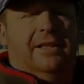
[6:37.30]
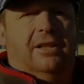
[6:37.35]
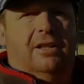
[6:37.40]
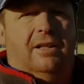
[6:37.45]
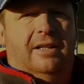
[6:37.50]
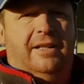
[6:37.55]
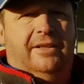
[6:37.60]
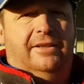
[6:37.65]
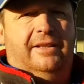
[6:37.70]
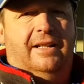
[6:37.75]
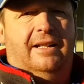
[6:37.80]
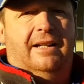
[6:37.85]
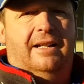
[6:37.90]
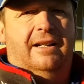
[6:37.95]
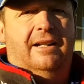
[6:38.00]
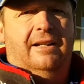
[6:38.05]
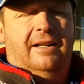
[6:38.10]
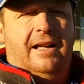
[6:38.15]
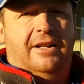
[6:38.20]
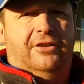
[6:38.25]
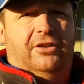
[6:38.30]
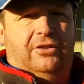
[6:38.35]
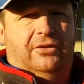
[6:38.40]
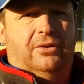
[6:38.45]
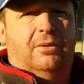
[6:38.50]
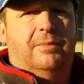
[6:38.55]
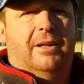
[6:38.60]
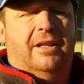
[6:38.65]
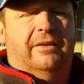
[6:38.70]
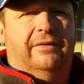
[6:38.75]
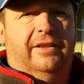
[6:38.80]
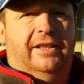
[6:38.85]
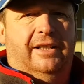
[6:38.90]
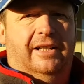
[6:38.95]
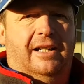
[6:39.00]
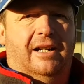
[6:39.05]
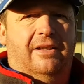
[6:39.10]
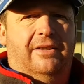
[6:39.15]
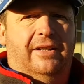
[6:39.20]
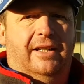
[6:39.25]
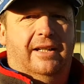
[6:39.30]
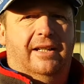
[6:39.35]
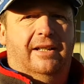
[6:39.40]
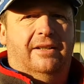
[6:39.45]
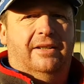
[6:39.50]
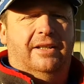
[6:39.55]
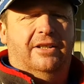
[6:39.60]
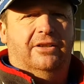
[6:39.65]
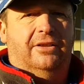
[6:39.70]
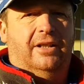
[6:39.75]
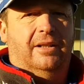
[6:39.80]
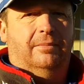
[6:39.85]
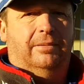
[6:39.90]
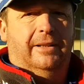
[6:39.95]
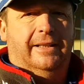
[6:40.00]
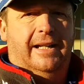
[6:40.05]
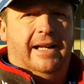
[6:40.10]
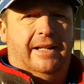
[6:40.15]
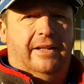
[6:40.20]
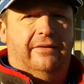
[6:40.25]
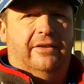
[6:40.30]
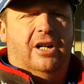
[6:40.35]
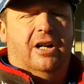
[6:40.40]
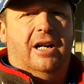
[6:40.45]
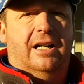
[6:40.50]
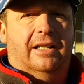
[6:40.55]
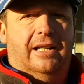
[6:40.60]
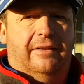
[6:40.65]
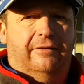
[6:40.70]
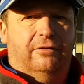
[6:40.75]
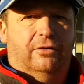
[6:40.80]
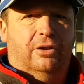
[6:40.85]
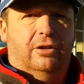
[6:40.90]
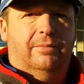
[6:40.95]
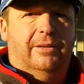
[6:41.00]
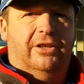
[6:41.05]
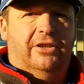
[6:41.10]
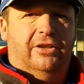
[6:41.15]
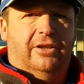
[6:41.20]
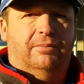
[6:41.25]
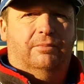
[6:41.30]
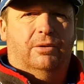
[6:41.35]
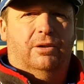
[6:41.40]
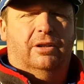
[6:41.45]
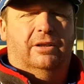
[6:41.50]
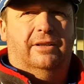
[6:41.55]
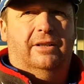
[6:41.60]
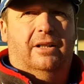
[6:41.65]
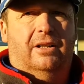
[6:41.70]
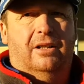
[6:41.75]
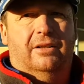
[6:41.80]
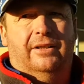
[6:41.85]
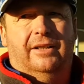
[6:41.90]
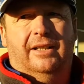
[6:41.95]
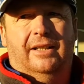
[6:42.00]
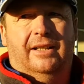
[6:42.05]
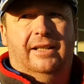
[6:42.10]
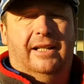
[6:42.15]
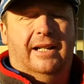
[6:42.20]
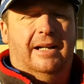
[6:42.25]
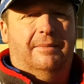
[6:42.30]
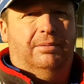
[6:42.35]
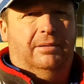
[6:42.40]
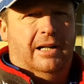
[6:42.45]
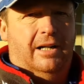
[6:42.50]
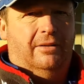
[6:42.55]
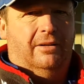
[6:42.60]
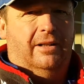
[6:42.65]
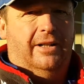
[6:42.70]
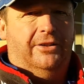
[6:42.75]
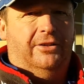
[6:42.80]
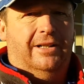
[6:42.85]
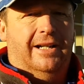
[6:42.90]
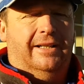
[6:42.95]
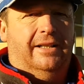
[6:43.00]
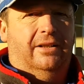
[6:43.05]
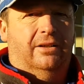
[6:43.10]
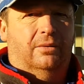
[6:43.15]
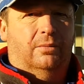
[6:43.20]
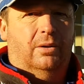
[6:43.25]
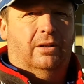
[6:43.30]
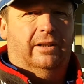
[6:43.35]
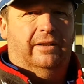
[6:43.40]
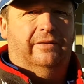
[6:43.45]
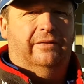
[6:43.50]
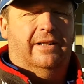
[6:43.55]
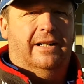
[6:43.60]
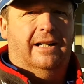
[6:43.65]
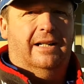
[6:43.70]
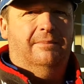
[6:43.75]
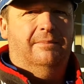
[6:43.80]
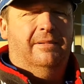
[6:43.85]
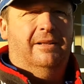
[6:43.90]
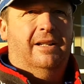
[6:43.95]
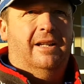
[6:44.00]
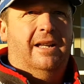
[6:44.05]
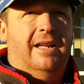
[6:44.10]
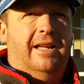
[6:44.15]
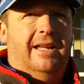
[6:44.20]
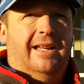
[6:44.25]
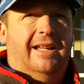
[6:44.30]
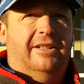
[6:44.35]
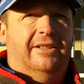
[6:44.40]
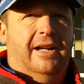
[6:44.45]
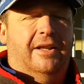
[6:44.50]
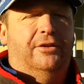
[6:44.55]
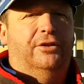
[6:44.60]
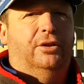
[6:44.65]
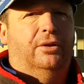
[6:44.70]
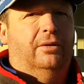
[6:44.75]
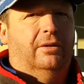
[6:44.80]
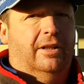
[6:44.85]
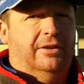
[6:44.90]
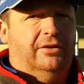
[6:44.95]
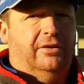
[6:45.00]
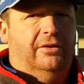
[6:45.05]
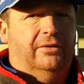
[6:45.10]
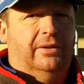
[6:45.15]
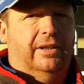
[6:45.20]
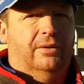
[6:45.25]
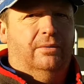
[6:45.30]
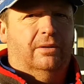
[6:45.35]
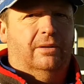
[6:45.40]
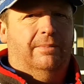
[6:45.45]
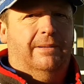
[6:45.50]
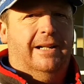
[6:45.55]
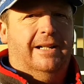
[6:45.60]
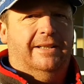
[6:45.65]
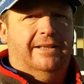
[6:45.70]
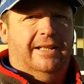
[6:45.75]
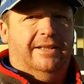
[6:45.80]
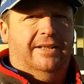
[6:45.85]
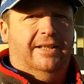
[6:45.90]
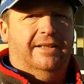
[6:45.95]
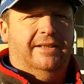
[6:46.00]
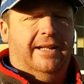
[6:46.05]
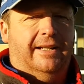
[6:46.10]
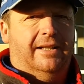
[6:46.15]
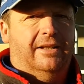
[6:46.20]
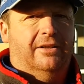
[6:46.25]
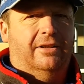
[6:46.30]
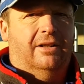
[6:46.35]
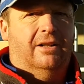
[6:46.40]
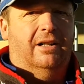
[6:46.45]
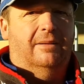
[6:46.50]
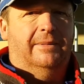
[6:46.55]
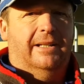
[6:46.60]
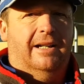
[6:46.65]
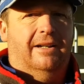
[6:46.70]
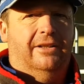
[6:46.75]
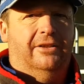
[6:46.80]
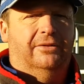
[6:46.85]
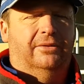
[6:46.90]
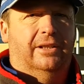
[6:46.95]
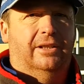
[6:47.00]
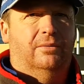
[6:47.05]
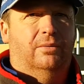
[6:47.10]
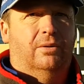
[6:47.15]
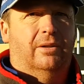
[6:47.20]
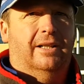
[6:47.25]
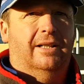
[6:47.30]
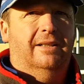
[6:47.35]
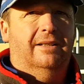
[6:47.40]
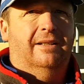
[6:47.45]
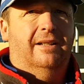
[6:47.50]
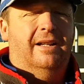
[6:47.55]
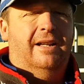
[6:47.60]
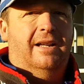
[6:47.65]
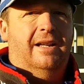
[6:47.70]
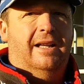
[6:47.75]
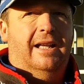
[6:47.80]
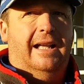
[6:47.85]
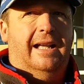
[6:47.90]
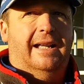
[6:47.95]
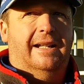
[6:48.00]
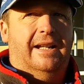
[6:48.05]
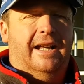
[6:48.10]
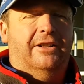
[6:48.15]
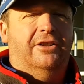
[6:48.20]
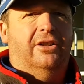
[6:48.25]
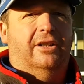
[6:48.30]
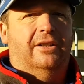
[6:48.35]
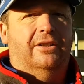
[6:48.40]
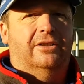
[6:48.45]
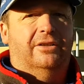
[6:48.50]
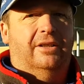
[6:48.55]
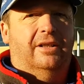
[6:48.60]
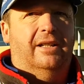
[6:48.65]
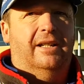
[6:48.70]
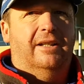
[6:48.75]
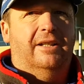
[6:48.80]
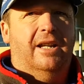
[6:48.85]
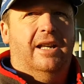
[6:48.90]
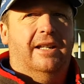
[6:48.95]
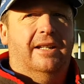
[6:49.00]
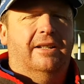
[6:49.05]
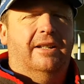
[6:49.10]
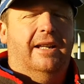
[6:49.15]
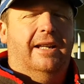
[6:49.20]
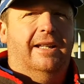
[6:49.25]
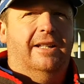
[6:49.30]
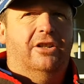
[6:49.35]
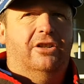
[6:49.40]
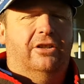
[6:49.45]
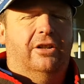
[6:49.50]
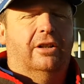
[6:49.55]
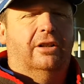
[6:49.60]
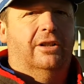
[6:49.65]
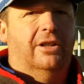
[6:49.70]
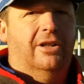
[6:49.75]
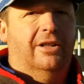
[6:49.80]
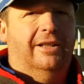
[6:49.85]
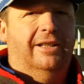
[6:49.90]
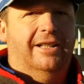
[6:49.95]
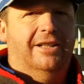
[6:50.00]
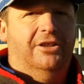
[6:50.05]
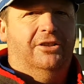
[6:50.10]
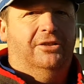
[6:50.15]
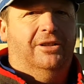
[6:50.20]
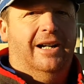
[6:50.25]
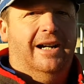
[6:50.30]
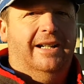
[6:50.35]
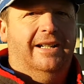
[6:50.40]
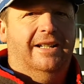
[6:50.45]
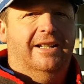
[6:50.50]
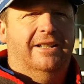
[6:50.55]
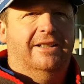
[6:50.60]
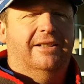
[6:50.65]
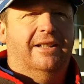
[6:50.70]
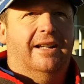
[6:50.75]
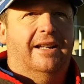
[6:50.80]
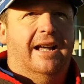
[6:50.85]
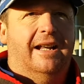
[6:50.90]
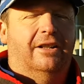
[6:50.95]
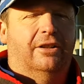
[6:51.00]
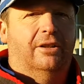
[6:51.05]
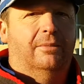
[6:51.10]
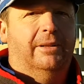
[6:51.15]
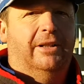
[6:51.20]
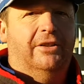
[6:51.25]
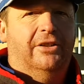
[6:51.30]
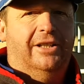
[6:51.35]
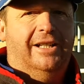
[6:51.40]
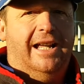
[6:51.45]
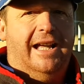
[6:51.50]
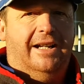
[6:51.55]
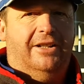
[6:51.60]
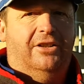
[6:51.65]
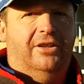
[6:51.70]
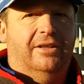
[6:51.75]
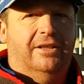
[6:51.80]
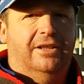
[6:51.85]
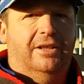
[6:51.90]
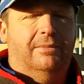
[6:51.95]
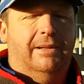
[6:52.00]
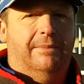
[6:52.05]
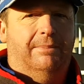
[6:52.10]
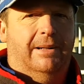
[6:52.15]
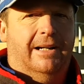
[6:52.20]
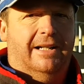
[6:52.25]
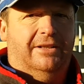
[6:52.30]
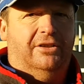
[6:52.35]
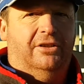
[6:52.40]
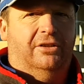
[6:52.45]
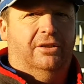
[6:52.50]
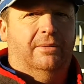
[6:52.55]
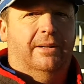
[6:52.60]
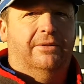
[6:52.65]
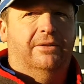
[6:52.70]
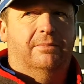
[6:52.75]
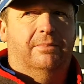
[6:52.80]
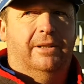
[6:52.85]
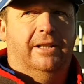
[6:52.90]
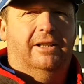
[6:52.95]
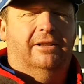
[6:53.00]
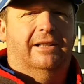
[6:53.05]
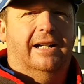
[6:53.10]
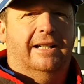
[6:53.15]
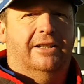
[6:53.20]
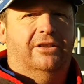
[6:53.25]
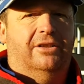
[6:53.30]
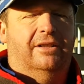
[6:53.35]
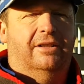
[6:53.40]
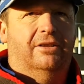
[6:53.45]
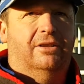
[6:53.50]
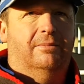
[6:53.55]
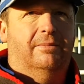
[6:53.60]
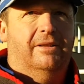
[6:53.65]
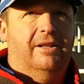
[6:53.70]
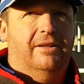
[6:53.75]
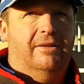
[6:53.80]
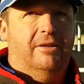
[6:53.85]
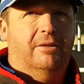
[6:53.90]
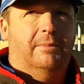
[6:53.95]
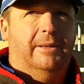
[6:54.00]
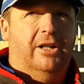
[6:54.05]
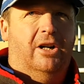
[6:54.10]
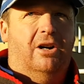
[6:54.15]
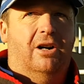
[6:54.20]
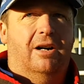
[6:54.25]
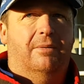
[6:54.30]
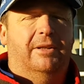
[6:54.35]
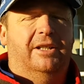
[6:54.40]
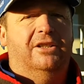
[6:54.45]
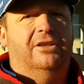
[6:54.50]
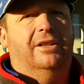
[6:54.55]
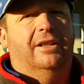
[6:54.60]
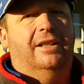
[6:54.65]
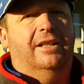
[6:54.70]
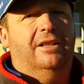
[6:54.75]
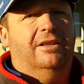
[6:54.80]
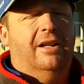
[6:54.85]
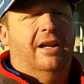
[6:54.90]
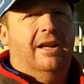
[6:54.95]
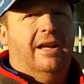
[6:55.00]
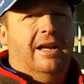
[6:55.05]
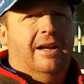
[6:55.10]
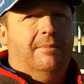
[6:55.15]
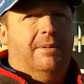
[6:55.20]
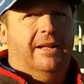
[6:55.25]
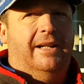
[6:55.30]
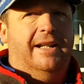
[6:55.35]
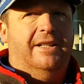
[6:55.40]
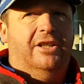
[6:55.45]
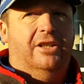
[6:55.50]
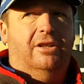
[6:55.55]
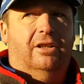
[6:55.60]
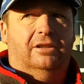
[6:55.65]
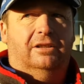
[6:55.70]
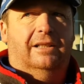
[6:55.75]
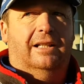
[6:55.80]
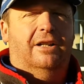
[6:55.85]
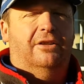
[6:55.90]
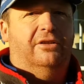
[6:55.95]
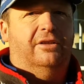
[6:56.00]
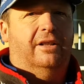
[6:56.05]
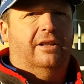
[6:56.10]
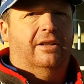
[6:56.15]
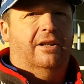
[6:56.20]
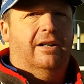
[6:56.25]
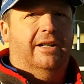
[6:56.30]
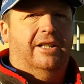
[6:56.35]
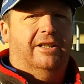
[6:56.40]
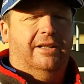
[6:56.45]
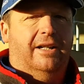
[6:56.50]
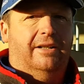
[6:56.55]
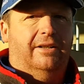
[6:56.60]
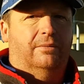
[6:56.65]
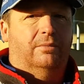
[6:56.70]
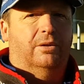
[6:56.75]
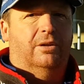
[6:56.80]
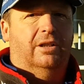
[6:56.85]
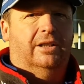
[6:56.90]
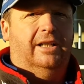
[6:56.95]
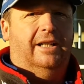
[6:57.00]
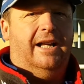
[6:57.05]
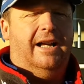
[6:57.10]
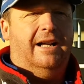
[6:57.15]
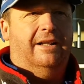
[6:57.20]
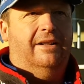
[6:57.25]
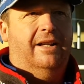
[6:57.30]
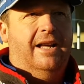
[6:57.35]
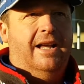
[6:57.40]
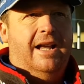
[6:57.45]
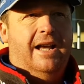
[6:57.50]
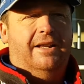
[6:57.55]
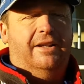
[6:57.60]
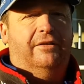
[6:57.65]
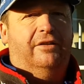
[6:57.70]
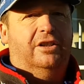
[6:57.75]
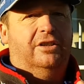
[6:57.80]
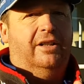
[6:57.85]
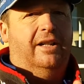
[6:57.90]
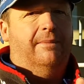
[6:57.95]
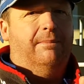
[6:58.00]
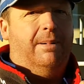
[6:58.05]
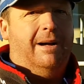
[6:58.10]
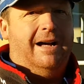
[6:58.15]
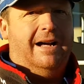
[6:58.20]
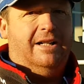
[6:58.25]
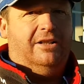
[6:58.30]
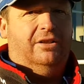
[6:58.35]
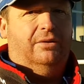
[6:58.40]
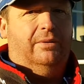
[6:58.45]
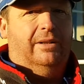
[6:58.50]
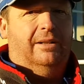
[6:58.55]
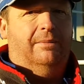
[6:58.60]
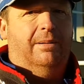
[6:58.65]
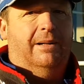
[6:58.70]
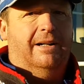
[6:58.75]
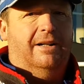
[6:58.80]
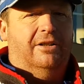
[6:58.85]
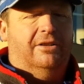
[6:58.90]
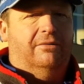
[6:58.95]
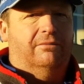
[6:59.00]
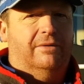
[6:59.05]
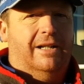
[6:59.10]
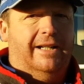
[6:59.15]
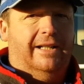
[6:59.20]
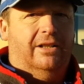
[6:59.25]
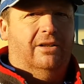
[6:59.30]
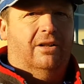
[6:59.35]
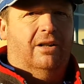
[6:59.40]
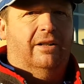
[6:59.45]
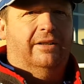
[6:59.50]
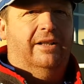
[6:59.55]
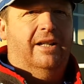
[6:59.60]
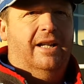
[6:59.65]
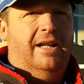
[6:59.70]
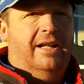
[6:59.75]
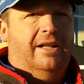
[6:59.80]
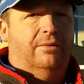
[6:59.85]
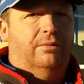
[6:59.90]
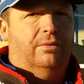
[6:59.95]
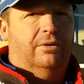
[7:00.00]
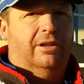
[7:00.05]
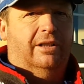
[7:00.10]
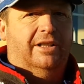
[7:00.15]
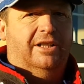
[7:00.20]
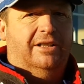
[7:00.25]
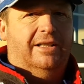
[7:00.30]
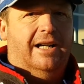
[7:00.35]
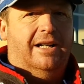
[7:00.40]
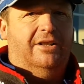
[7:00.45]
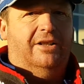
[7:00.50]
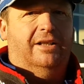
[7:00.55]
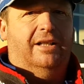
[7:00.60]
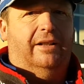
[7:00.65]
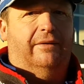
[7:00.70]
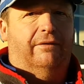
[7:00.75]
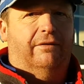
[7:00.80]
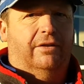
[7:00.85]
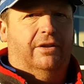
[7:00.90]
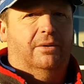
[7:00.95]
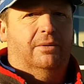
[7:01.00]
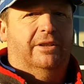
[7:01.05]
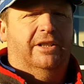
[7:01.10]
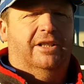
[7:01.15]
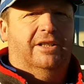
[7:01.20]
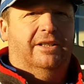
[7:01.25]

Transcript: guys, as you saw by the video there, the Sebring out of I Love Ruby's just worked on the pro ride track here at Warwick Farm. He's done 2 lots of 3/4 pace. That's his second time going 3/4, and as you can see, he's still learning his trade. He's had a little bit of knee action as he went past the 200 metre action, a little bit high with his knees, but then as he got close to the line he started to work it out, and if you see him past the winning post running on, he really starts to get fluent. He